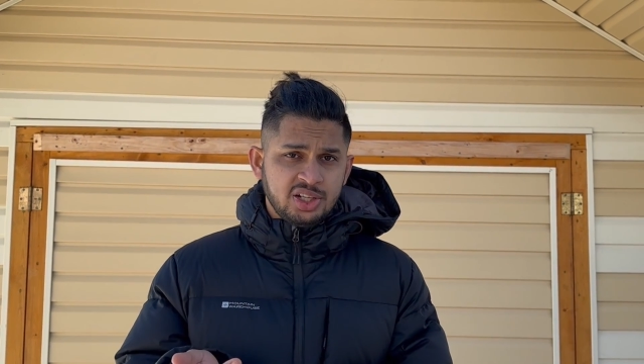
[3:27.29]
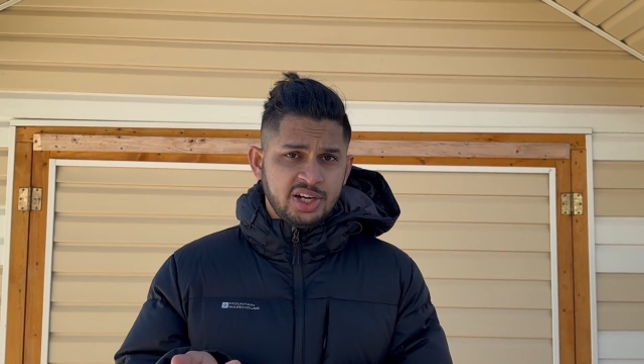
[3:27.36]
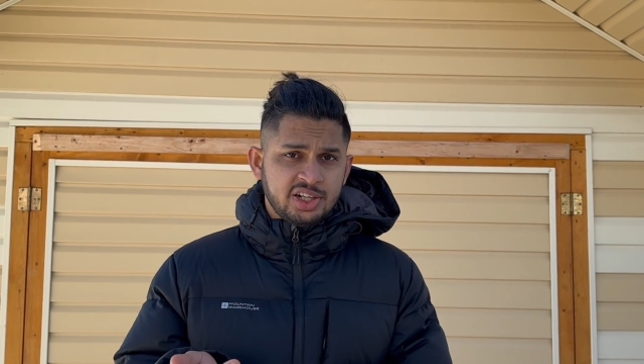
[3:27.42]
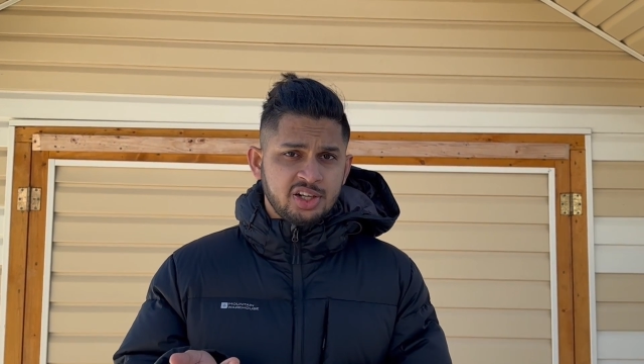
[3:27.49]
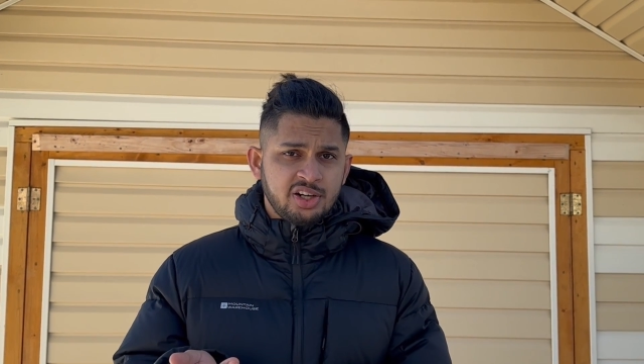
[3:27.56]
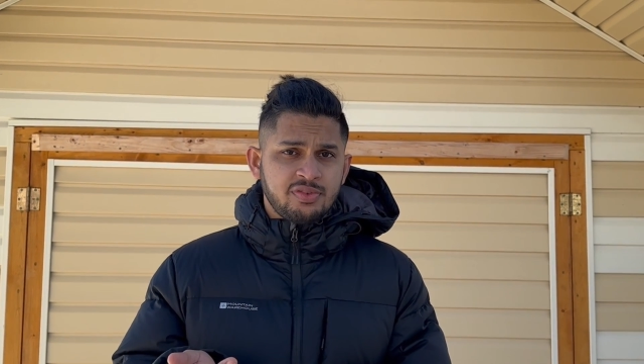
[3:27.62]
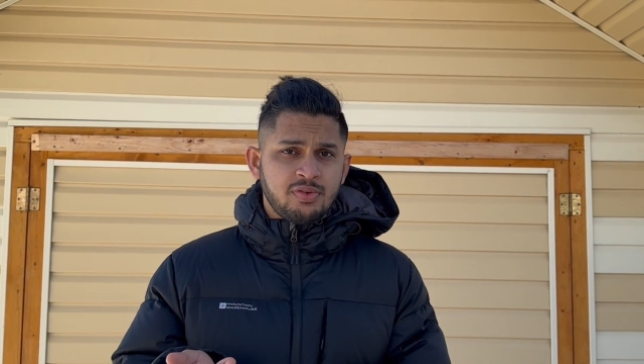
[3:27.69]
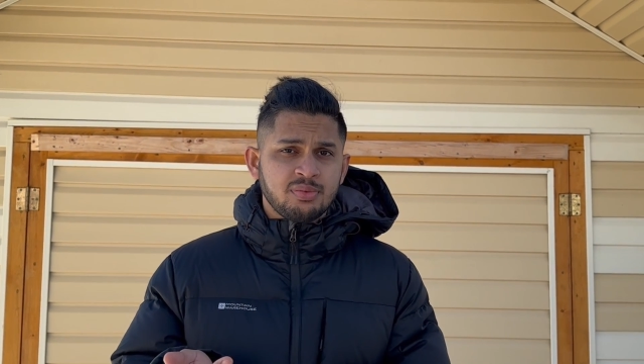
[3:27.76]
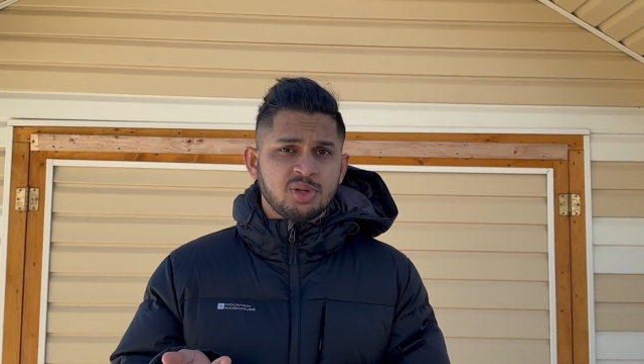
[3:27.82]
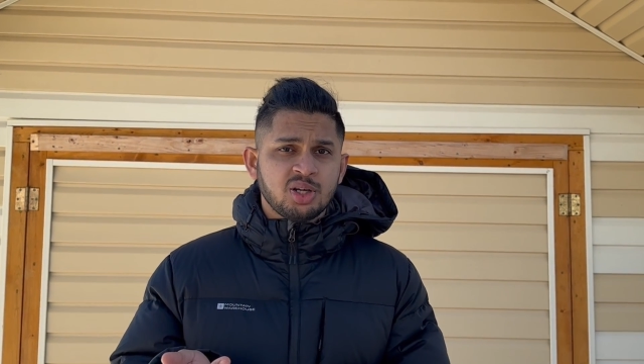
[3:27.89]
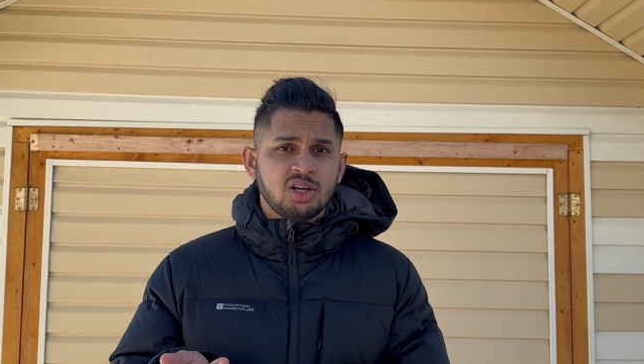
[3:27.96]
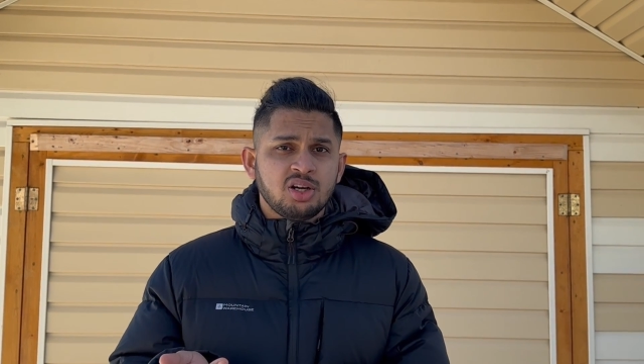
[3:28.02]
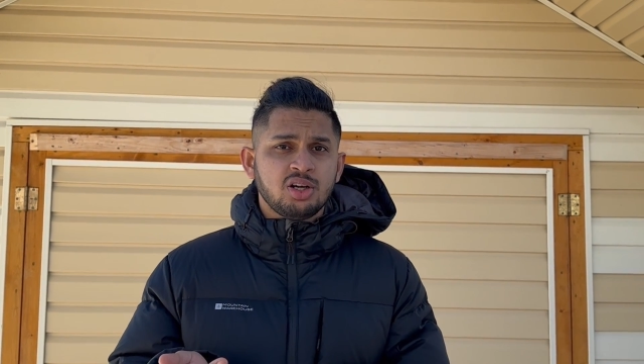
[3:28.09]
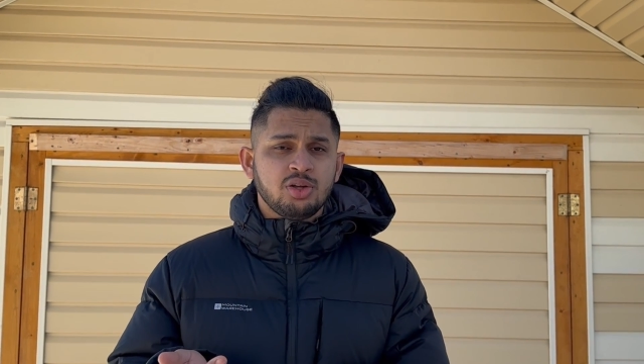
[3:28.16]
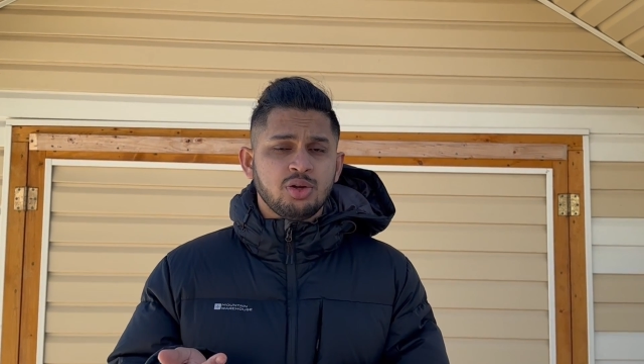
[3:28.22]
letterhead from
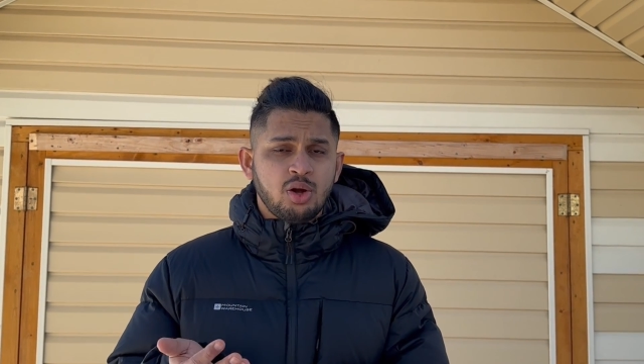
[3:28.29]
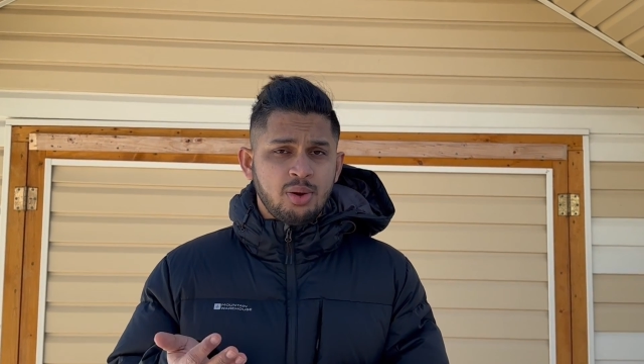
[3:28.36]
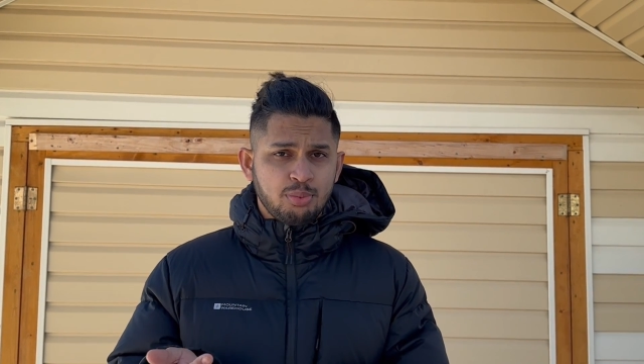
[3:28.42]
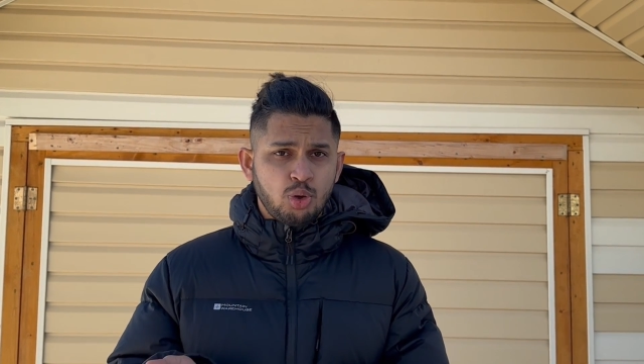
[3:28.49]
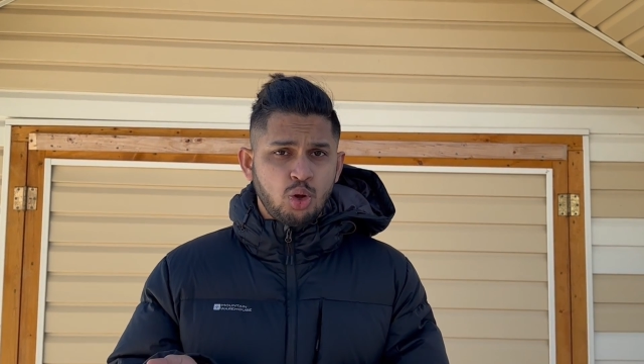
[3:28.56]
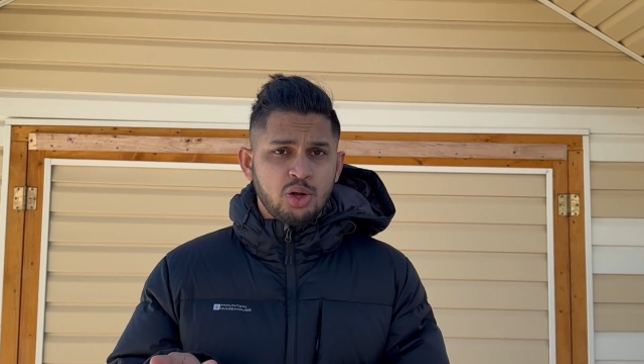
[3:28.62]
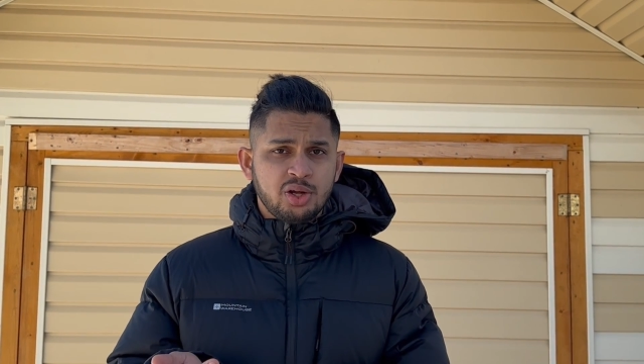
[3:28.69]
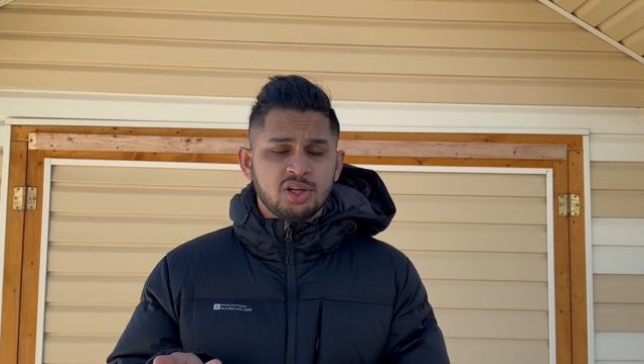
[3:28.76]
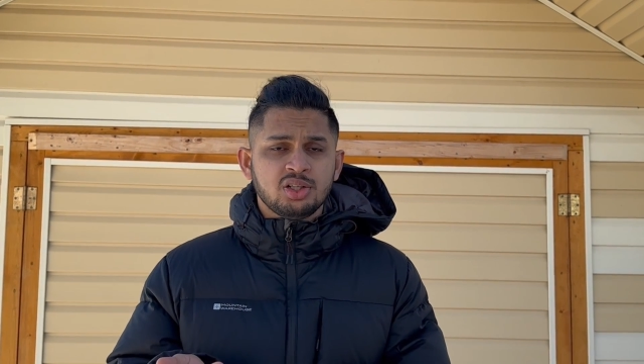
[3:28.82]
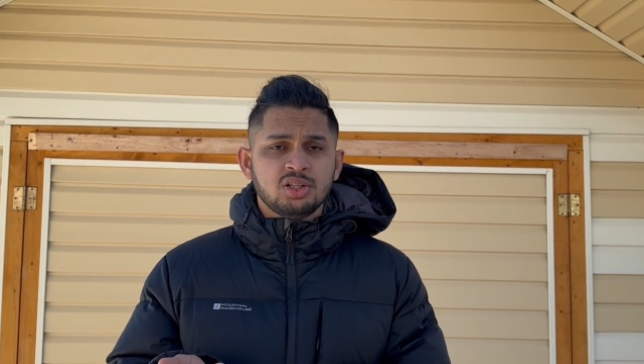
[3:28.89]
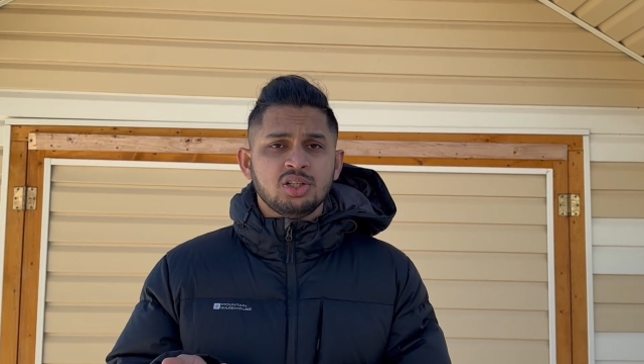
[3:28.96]
your employer,